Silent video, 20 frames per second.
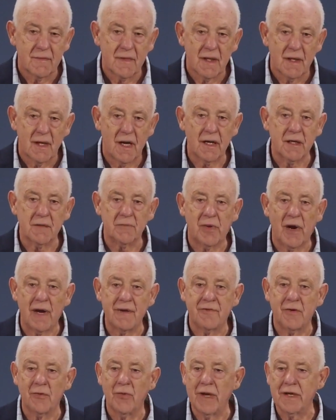I can pray
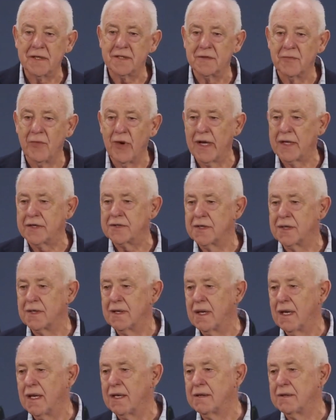for weeks and weeks
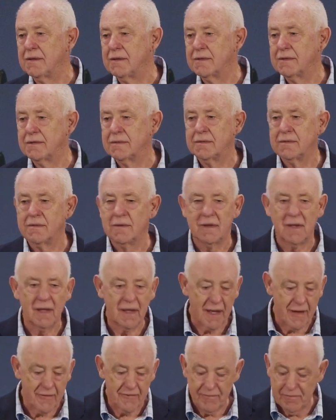and
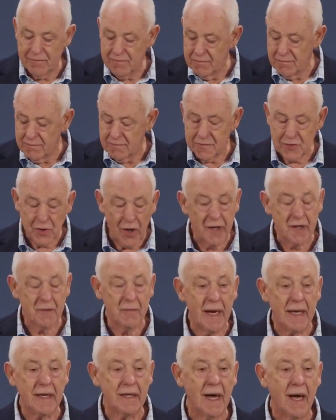have tried to
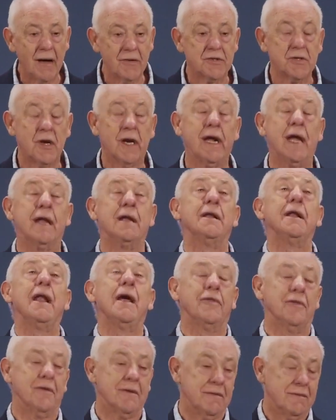make notes and I get
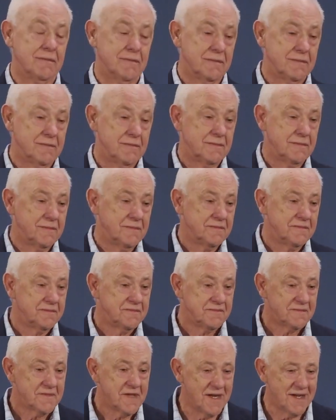nothing.
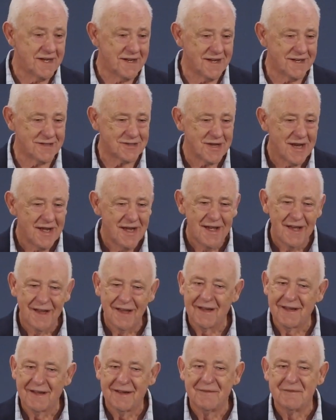It's
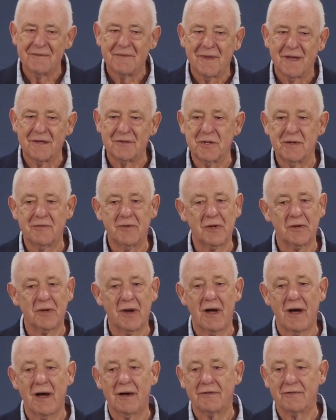a difficult
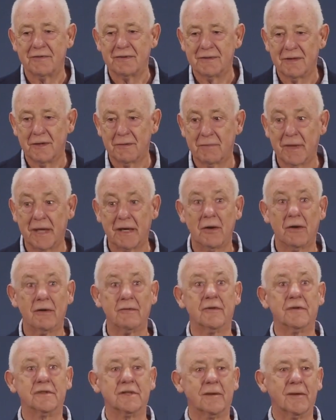life. You've got a big
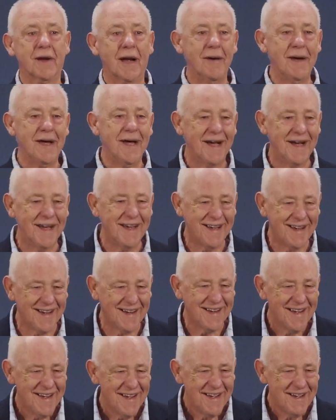conference going on.
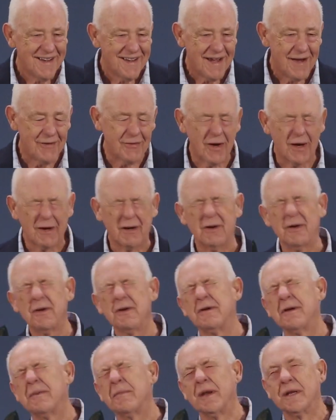Haven't got a
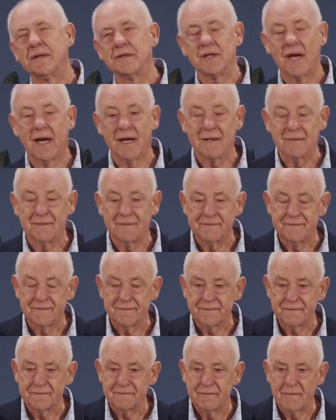clue what I'm going to say.
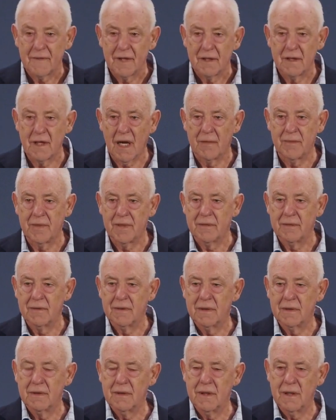No, but
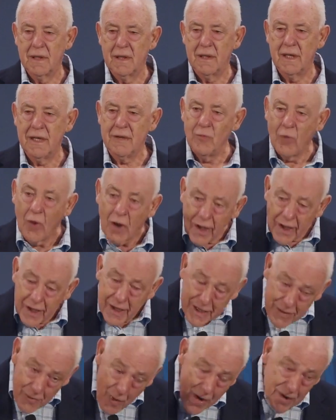
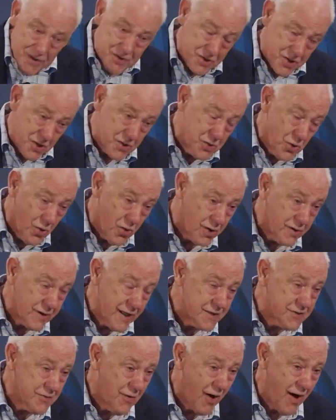he wants to talk.
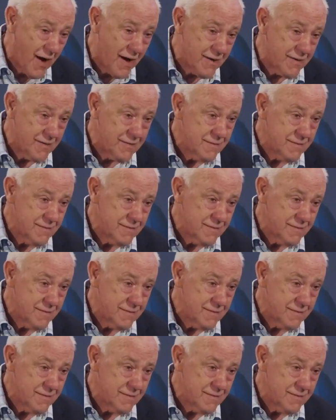That's why.